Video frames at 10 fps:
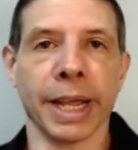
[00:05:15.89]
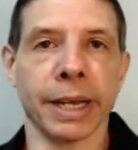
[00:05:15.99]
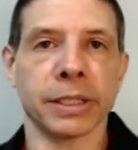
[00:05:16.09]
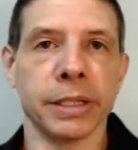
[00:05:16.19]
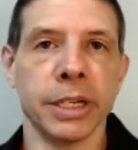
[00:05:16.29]

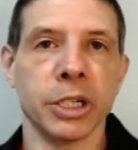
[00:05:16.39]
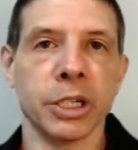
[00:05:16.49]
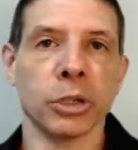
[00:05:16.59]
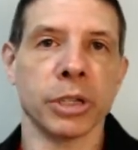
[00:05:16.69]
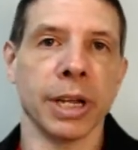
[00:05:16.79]
anesthesia
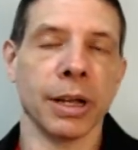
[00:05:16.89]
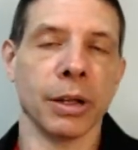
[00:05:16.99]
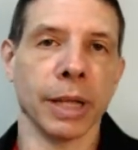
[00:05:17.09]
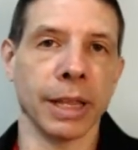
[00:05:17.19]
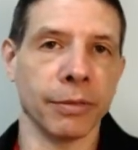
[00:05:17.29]

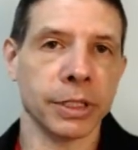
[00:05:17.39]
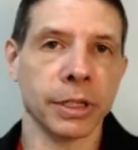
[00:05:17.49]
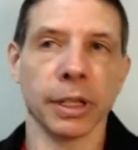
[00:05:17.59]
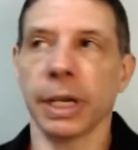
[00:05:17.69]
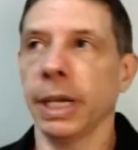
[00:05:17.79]
personnel and the
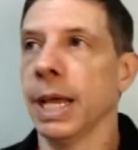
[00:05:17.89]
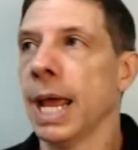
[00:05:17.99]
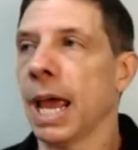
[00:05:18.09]
facility